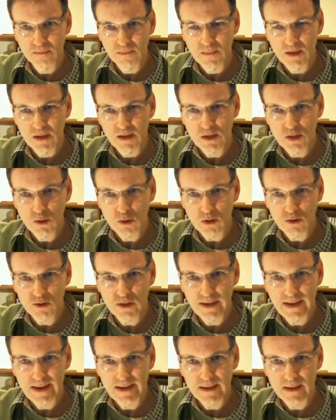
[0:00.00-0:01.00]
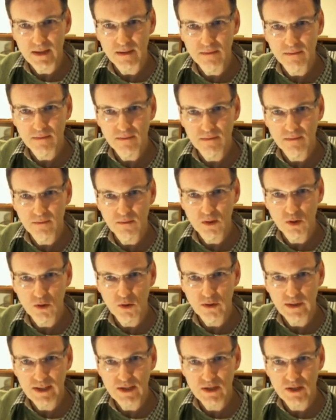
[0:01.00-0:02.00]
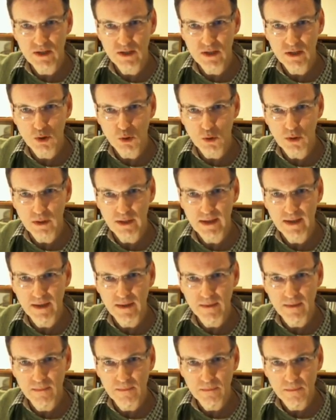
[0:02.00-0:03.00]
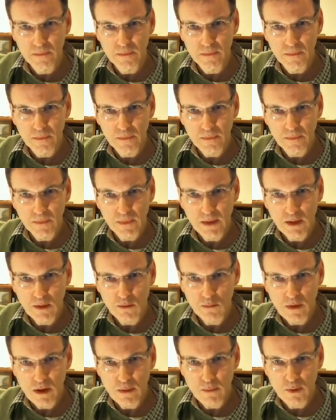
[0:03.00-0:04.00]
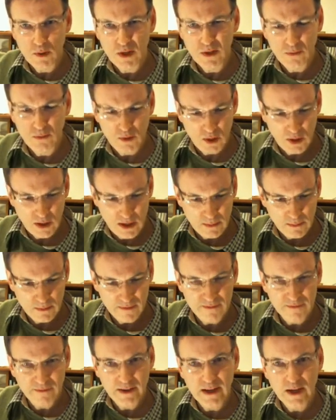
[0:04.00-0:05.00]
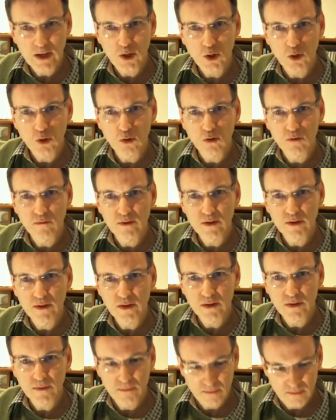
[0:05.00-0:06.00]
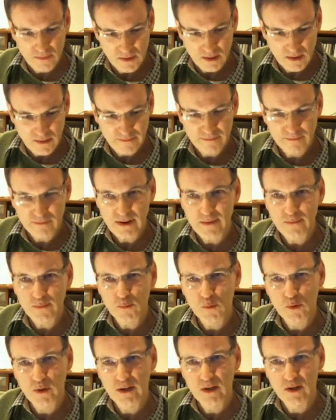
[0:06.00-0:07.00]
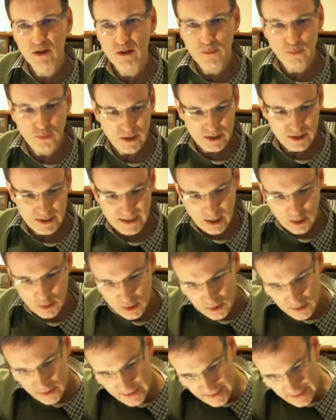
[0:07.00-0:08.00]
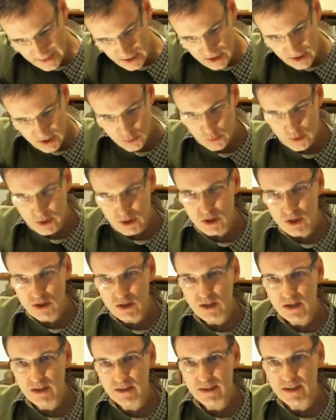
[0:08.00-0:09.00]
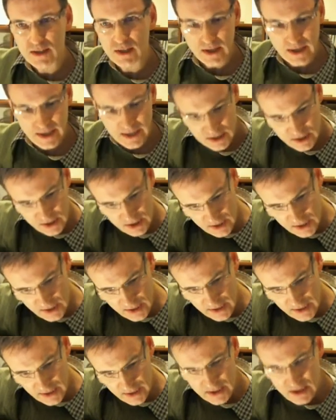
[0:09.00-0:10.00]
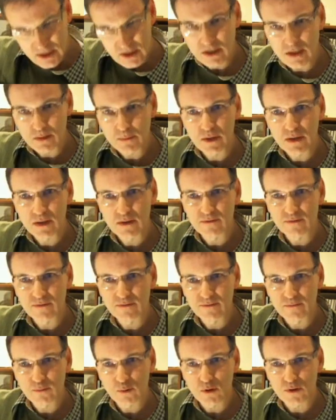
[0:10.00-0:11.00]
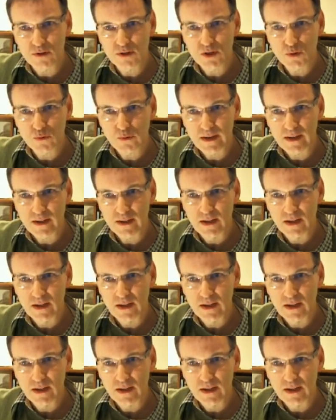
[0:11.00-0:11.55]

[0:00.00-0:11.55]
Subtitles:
So all together, go nice and slowly. Remember, you keep the finger over the fret where you're going to press down on next, which is, in this case, is going to be the 4th string.